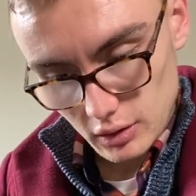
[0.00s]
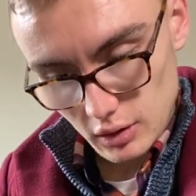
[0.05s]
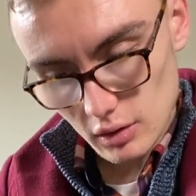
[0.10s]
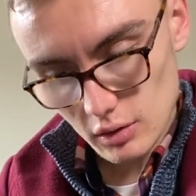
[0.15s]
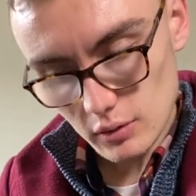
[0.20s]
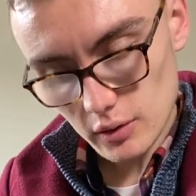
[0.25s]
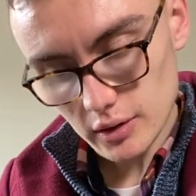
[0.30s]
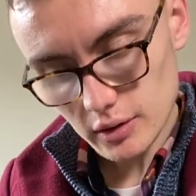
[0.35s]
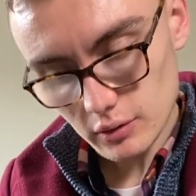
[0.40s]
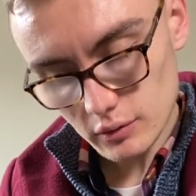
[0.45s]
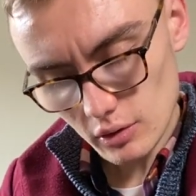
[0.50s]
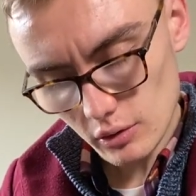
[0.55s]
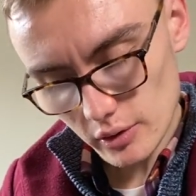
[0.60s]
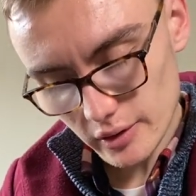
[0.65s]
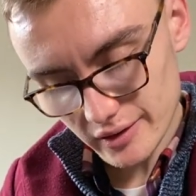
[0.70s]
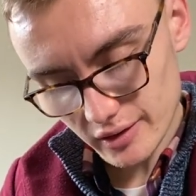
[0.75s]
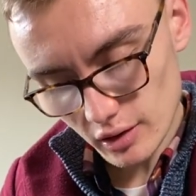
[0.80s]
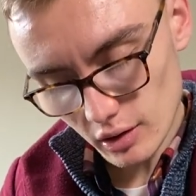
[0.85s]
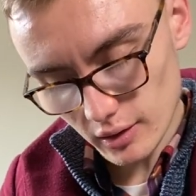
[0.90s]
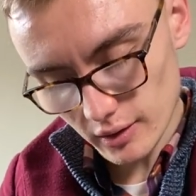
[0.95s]
Oh, I don't know,
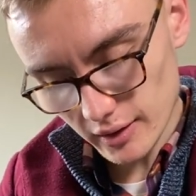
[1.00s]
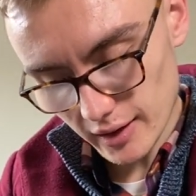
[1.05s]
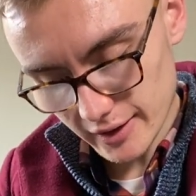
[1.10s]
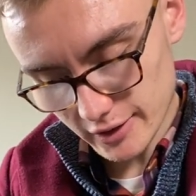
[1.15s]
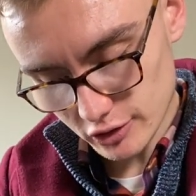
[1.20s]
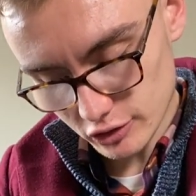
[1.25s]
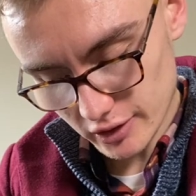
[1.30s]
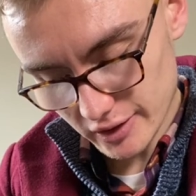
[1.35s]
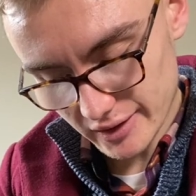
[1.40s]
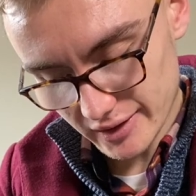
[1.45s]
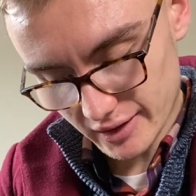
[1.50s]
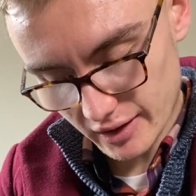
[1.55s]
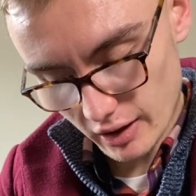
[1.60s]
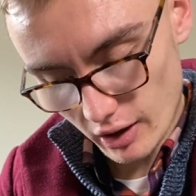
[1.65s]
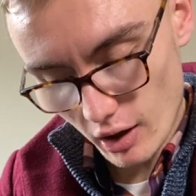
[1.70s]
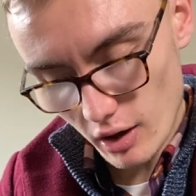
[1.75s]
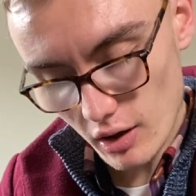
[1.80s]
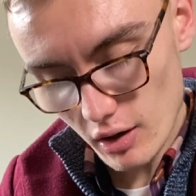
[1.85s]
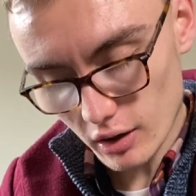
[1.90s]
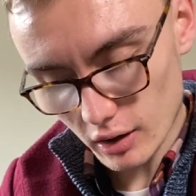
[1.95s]
it's not a letter, it's a
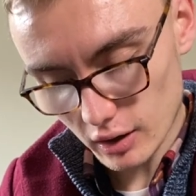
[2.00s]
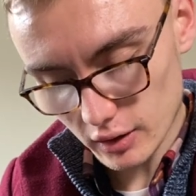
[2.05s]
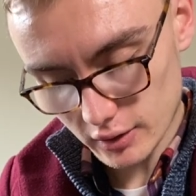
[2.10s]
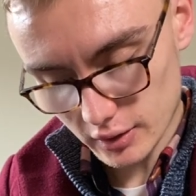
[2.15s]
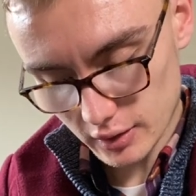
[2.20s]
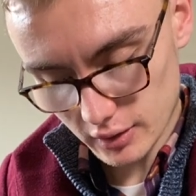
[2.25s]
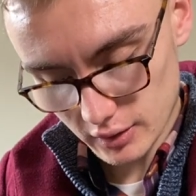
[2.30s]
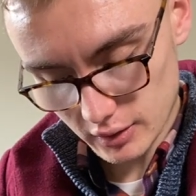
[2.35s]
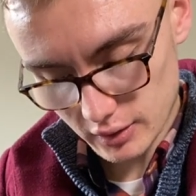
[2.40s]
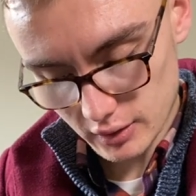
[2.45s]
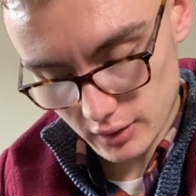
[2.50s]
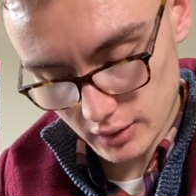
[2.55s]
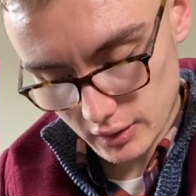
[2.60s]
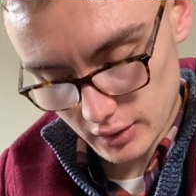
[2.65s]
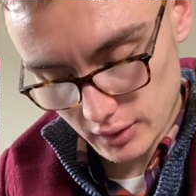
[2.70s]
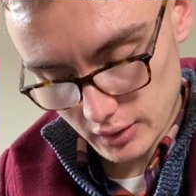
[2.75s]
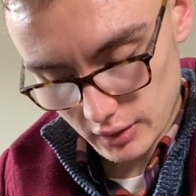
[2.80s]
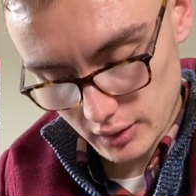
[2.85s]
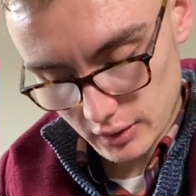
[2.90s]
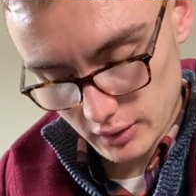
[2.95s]
card.
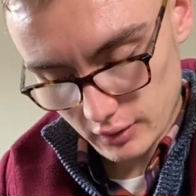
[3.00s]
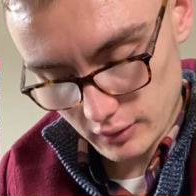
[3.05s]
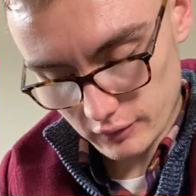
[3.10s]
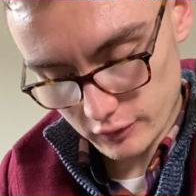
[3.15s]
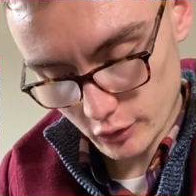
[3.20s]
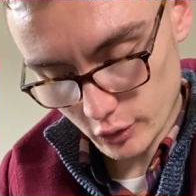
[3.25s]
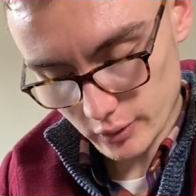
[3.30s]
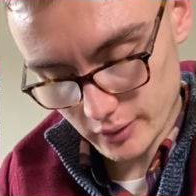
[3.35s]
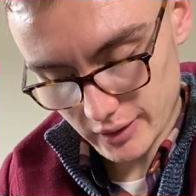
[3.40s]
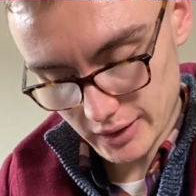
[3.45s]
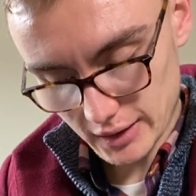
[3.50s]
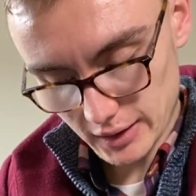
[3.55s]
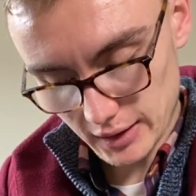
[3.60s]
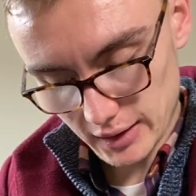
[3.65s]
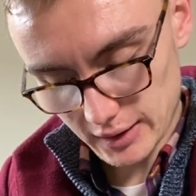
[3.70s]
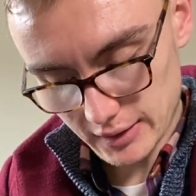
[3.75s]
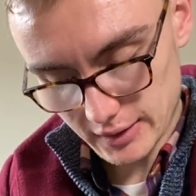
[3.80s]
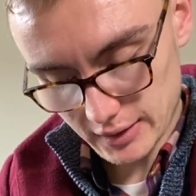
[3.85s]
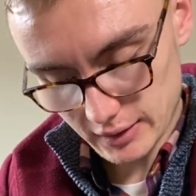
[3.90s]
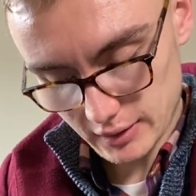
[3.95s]
I thought it was a
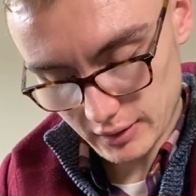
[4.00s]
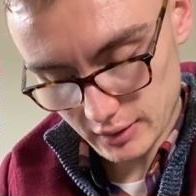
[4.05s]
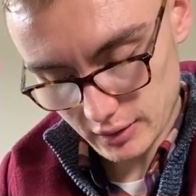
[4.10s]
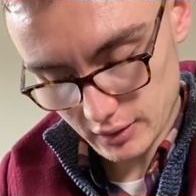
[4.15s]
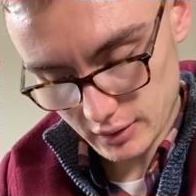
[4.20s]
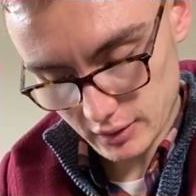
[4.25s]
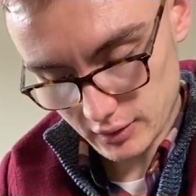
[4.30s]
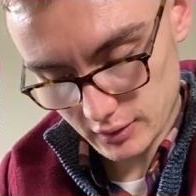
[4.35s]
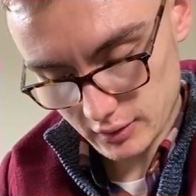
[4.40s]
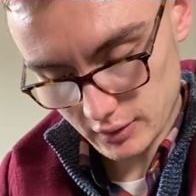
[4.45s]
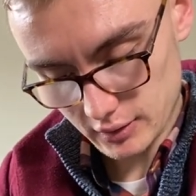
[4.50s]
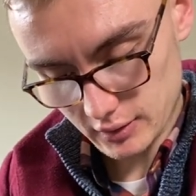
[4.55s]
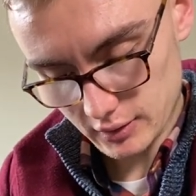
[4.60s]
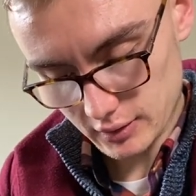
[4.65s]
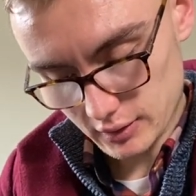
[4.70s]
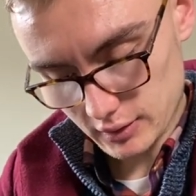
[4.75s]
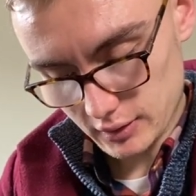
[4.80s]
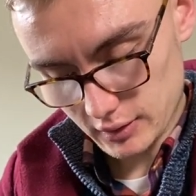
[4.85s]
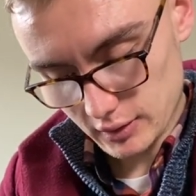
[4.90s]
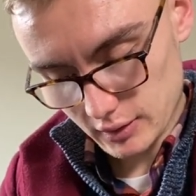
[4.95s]
letter.
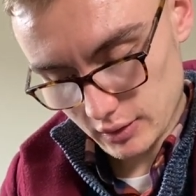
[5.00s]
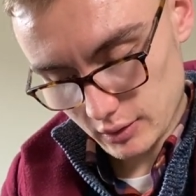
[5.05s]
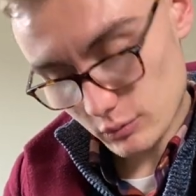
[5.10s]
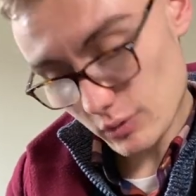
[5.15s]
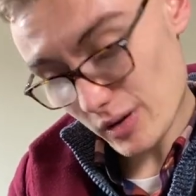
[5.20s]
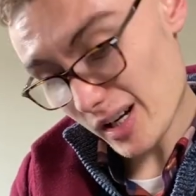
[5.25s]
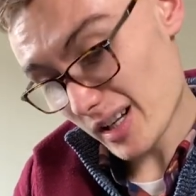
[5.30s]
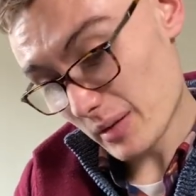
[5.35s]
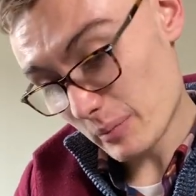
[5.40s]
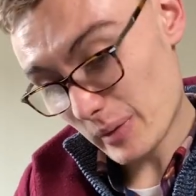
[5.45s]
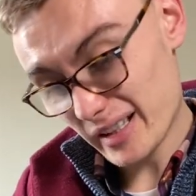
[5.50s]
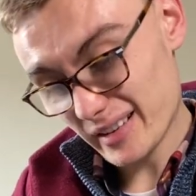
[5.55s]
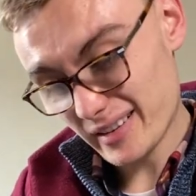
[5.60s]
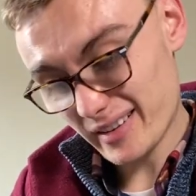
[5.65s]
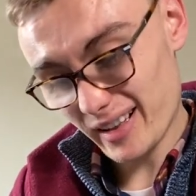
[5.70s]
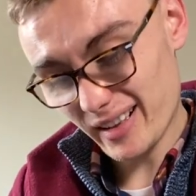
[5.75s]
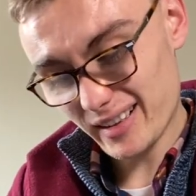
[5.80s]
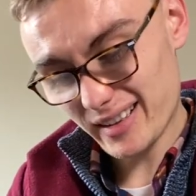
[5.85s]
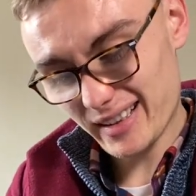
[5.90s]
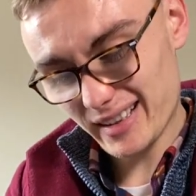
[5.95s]
Well, I mean,
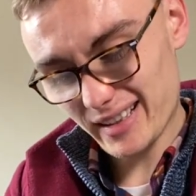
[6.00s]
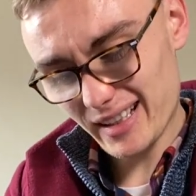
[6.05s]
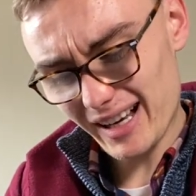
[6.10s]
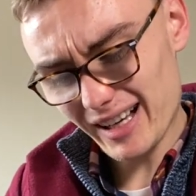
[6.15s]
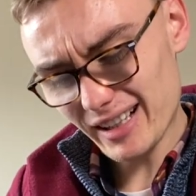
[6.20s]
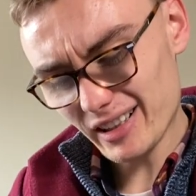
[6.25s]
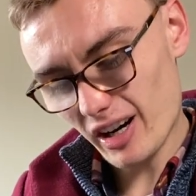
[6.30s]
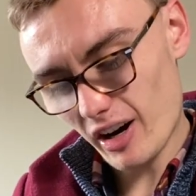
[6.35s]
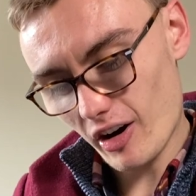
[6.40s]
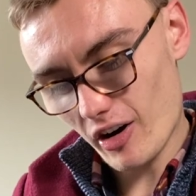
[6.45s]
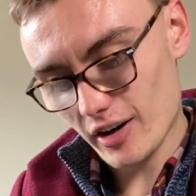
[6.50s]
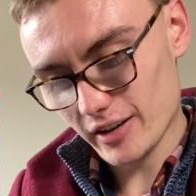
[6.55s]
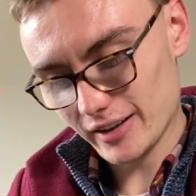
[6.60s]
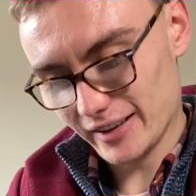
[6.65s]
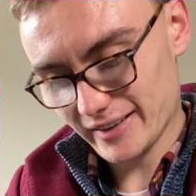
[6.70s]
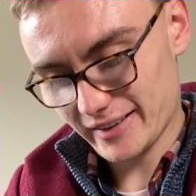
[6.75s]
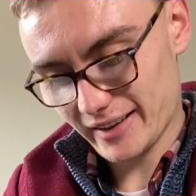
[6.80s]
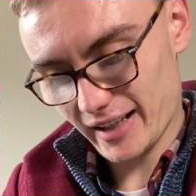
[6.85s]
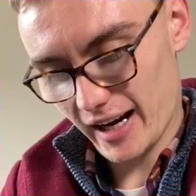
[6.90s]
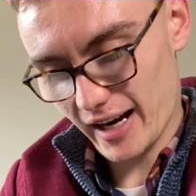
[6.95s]
a card
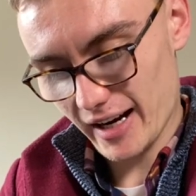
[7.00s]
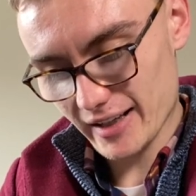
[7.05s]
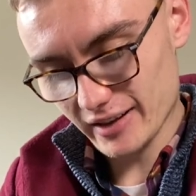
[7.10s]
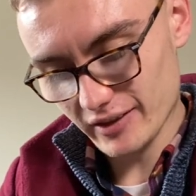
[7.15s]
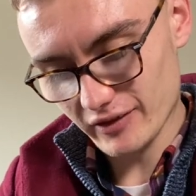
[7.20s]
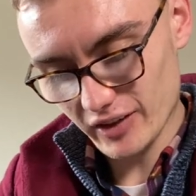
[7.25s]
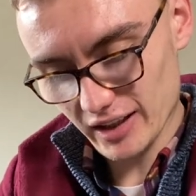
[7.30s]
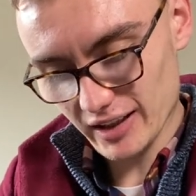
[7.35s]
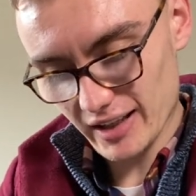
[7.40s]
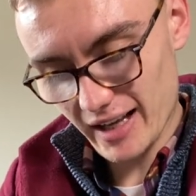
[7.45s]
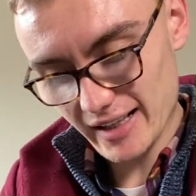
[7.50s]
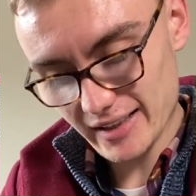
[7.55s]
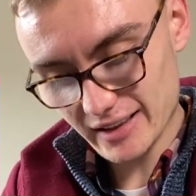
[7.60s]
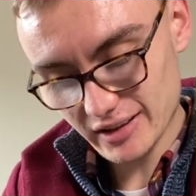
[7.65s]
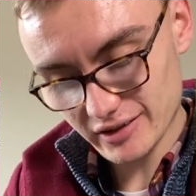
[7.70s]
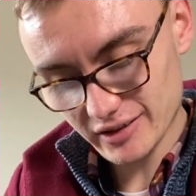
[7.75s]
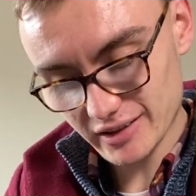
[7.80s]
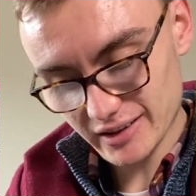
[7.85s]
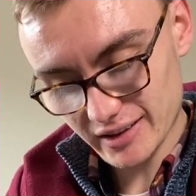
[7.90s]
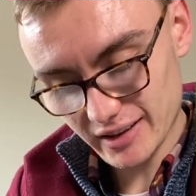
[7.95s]
is kind of a
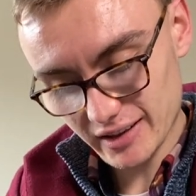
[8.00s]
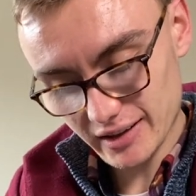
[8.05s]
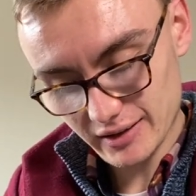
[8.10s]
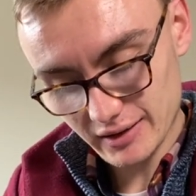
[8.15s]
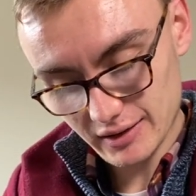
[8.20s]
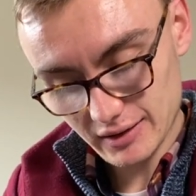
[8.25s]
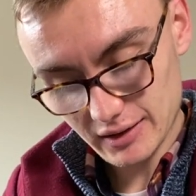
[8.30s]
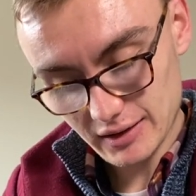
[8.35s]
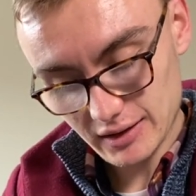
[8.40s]
letter, isn't it?